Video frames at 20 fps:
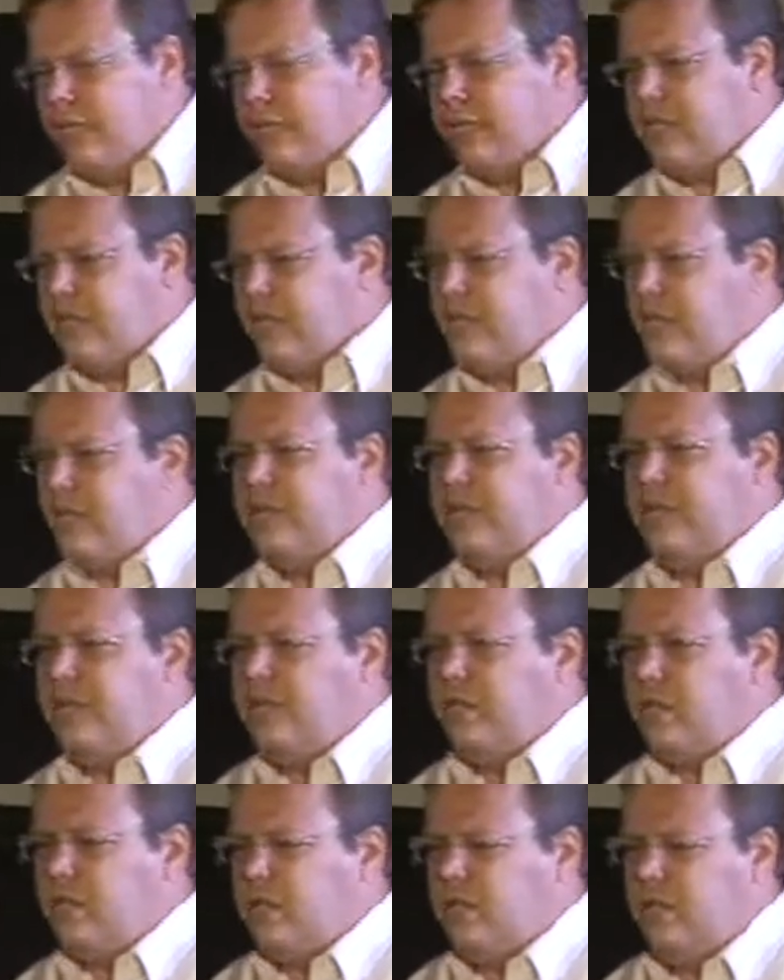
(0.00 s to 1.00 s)
They
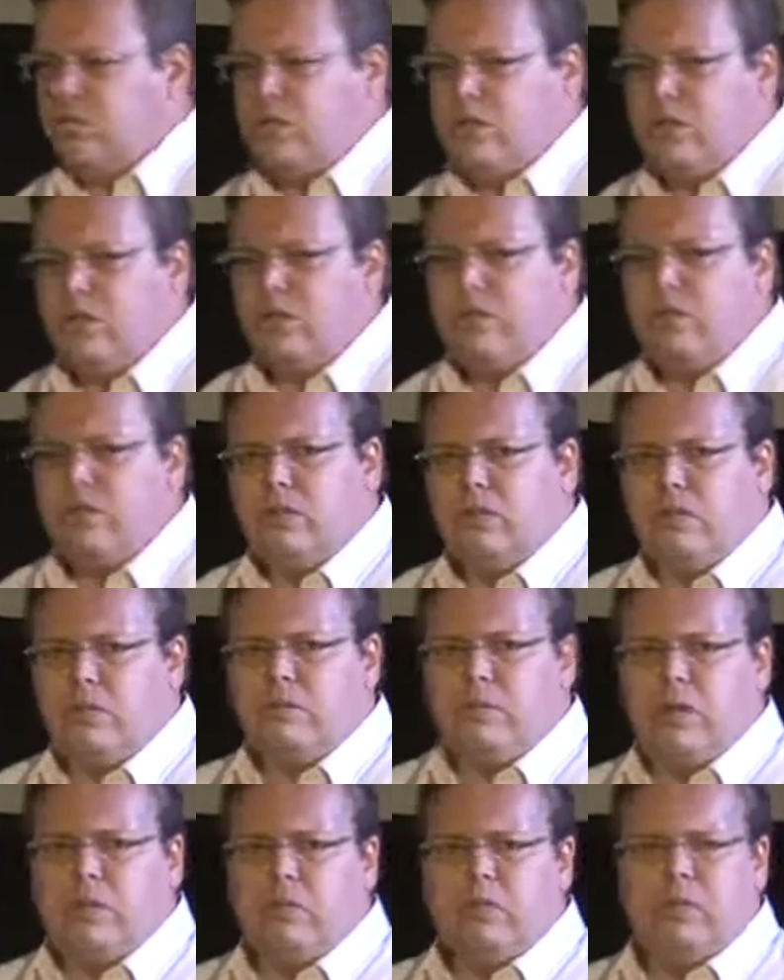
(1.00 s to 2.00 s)
decided, well, you know,
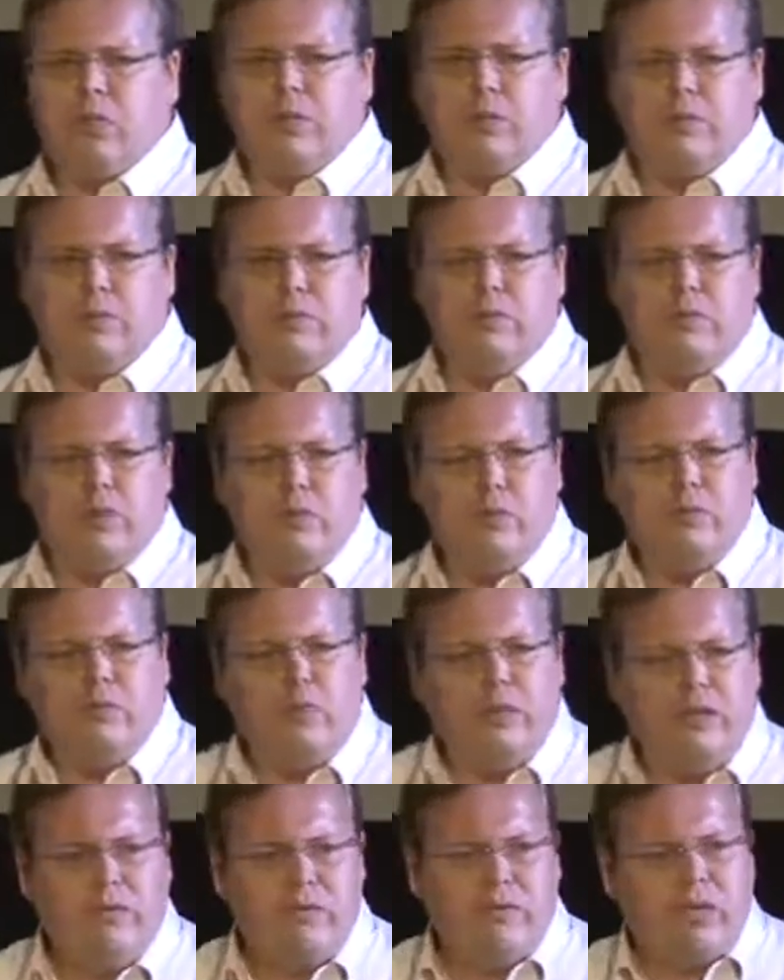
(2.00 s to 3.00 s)
the publishers, we,
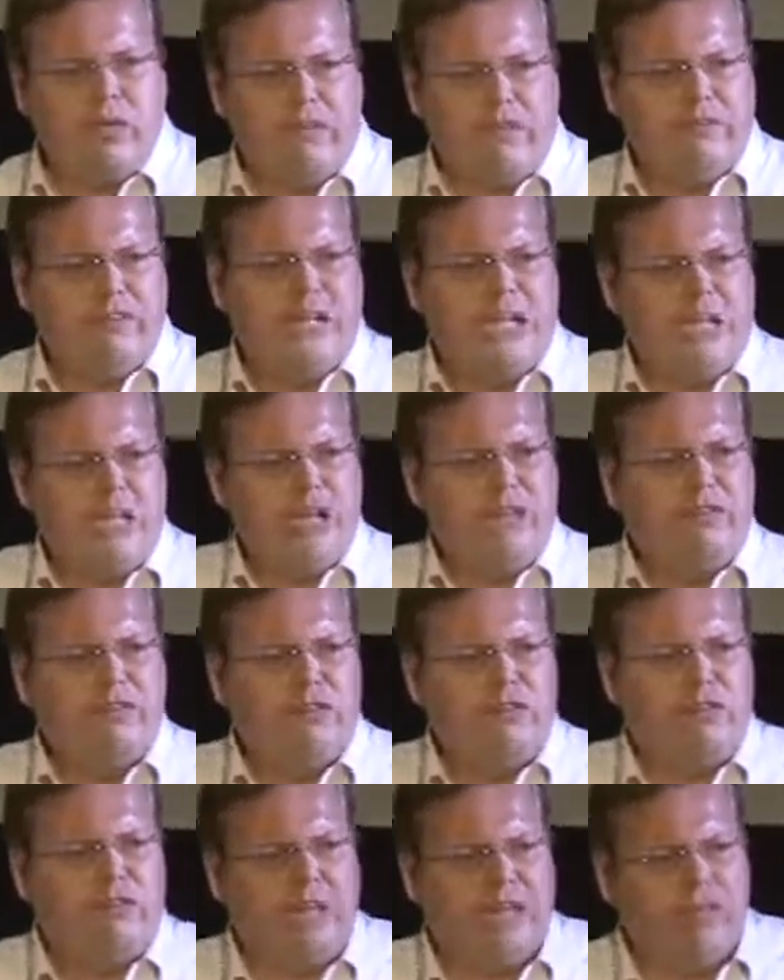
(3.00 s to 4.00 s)
we, we really love
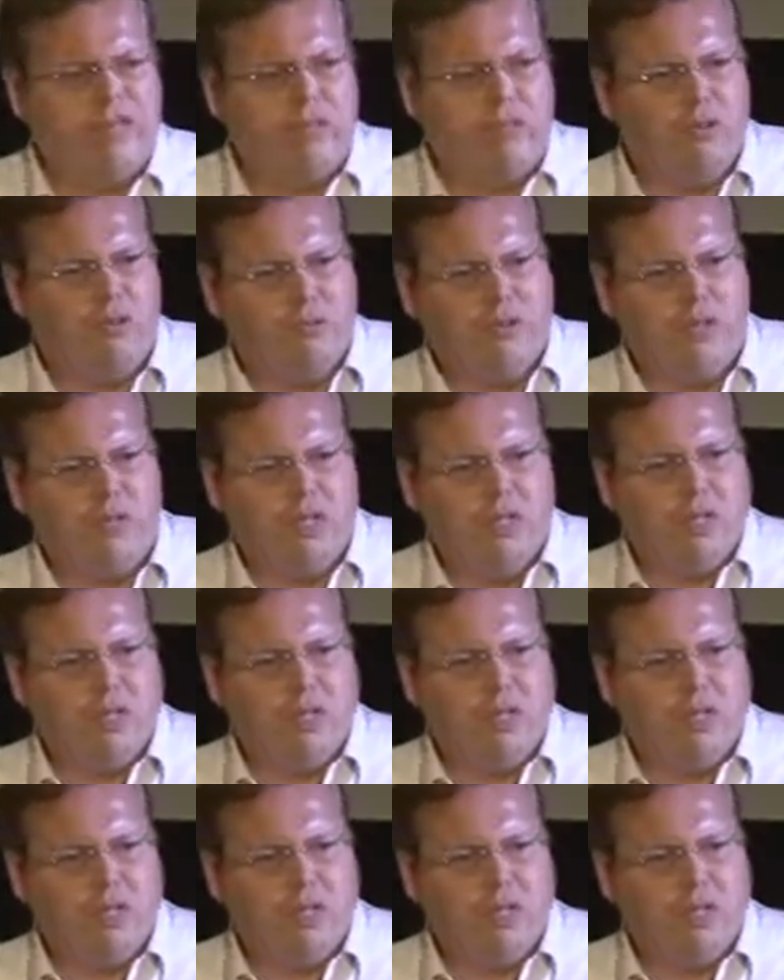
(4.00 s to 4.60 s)
this platform.